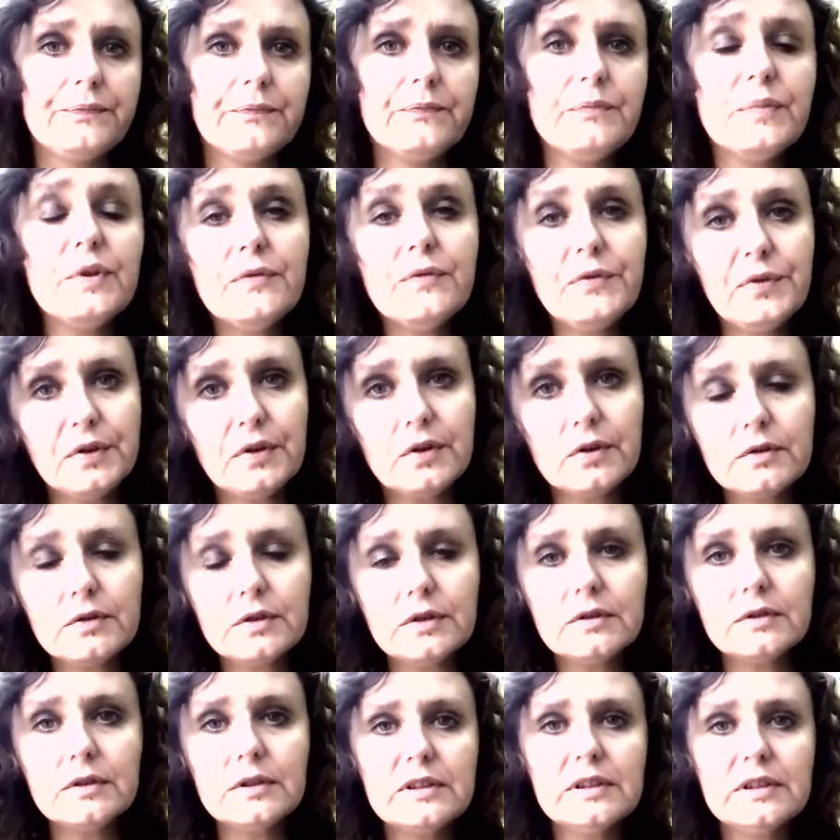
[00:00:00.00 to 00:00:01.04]
Before
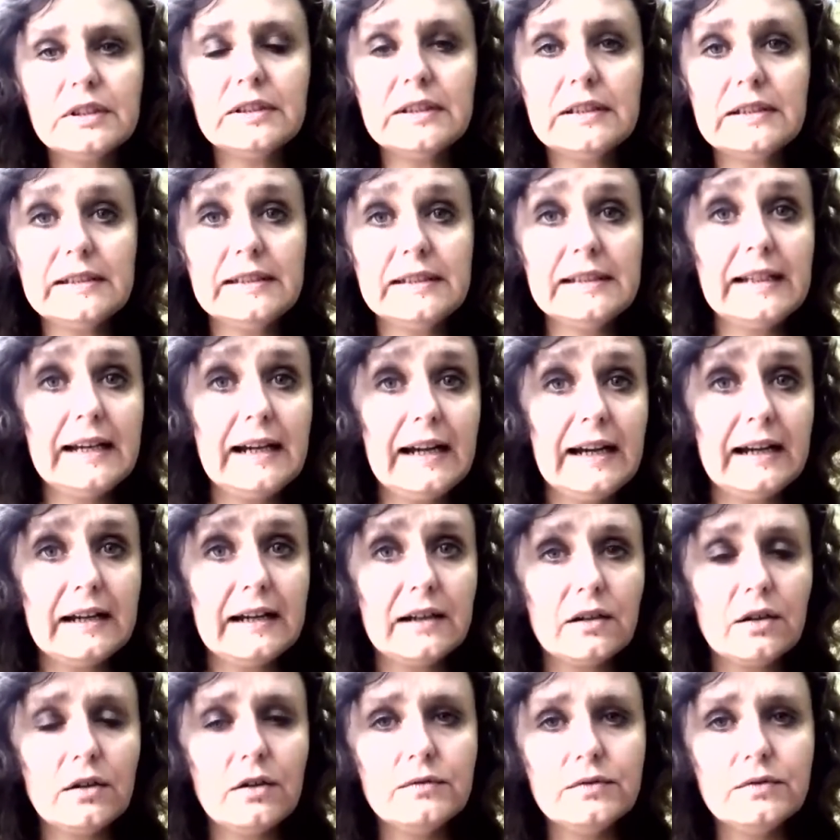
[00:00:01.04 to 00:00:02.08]
the attack
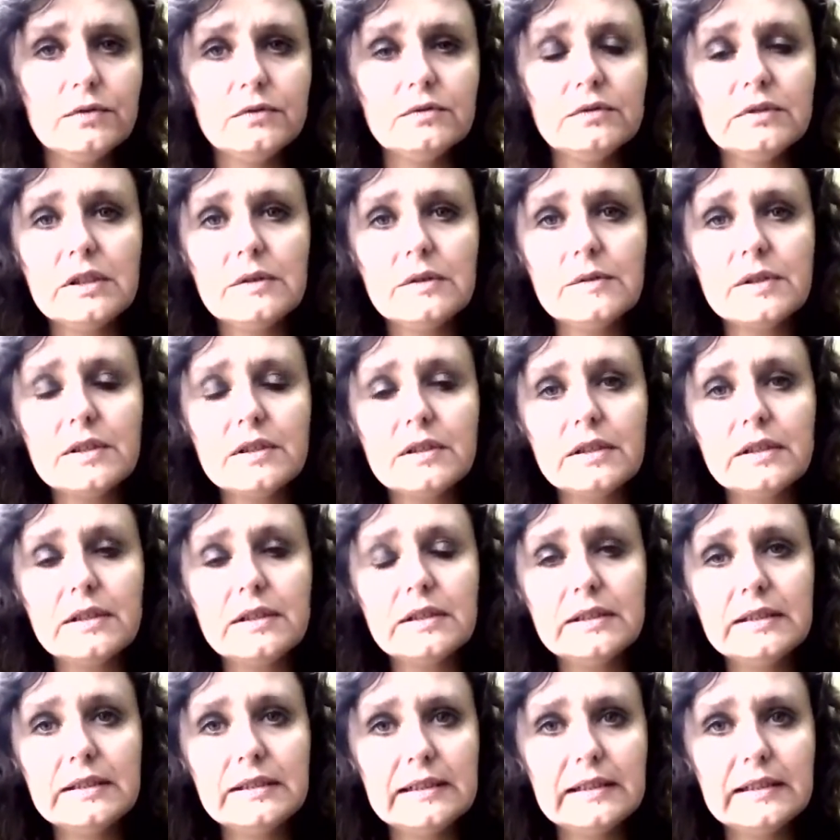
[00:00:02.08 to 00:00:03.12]
of
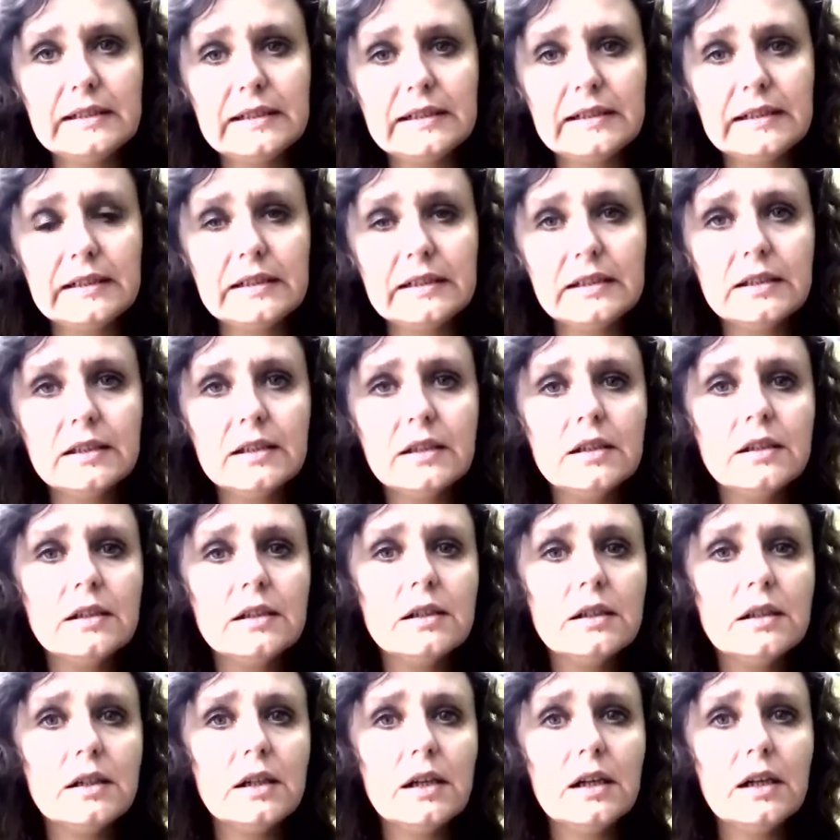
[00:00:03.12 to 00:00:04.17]
2009,
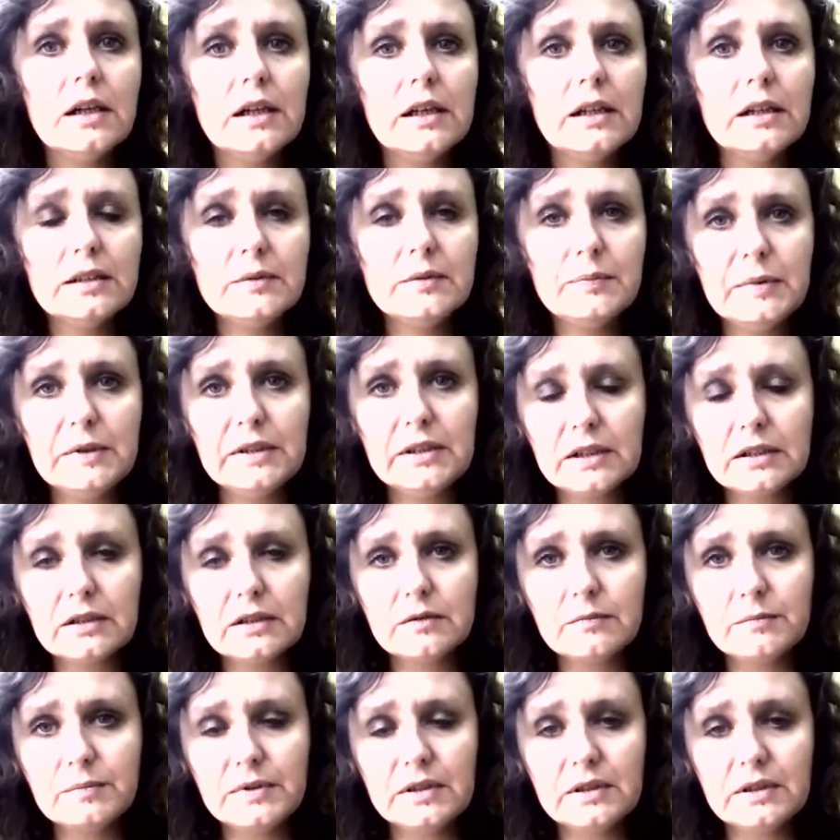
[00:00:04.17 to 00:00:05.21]
I had been a
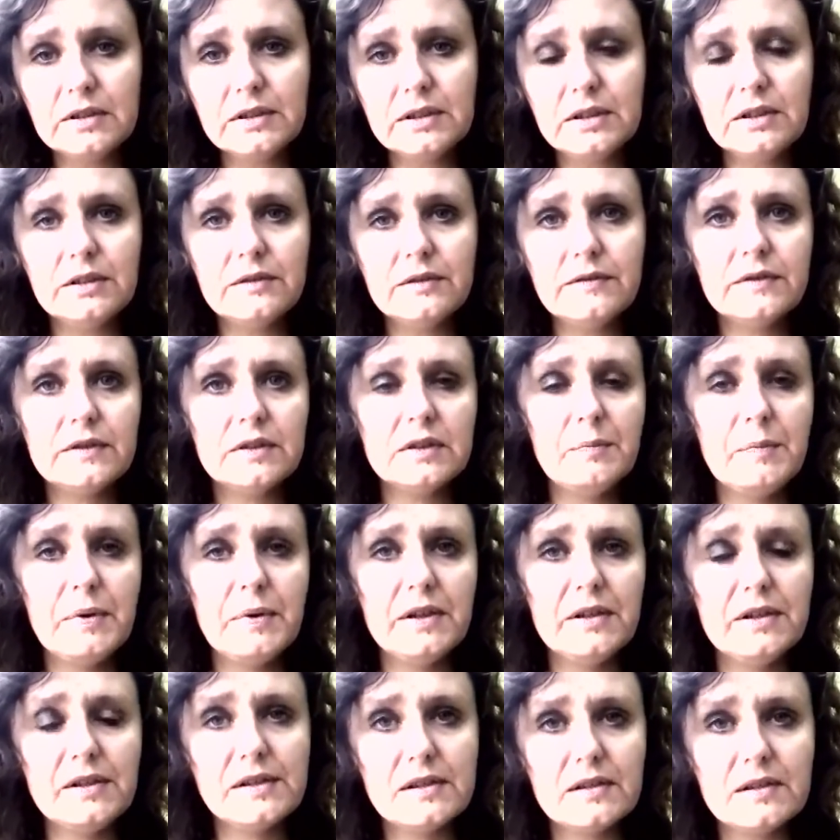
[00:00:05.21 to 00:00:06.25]
completely different
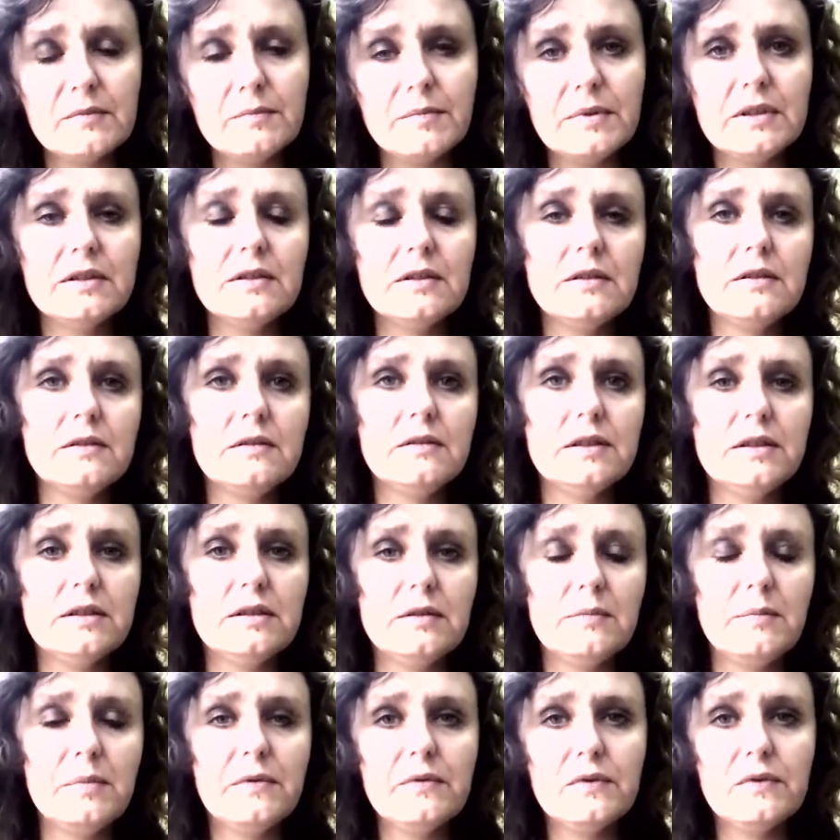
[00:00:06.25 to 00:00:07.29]
person, particularly
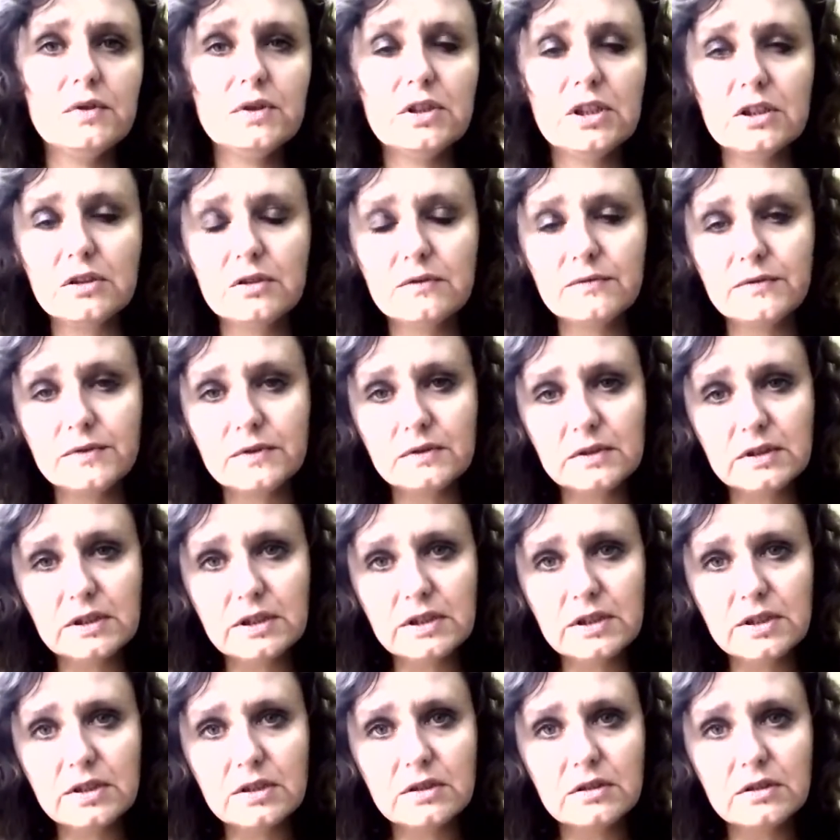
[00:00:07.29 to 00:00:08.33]
before the
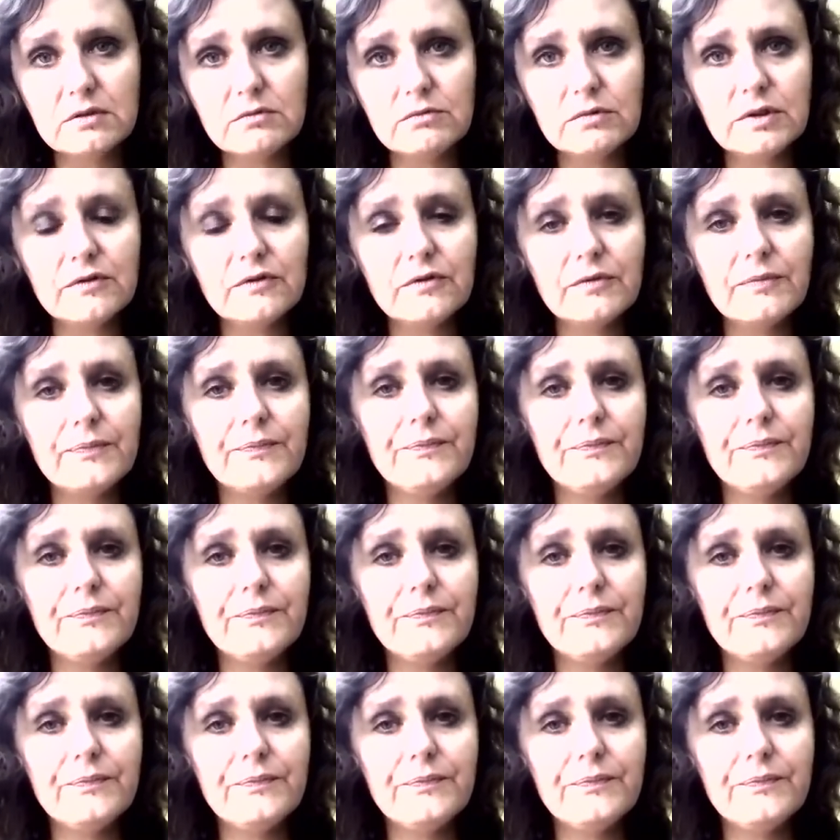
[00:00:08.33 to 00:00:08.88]
confrontation with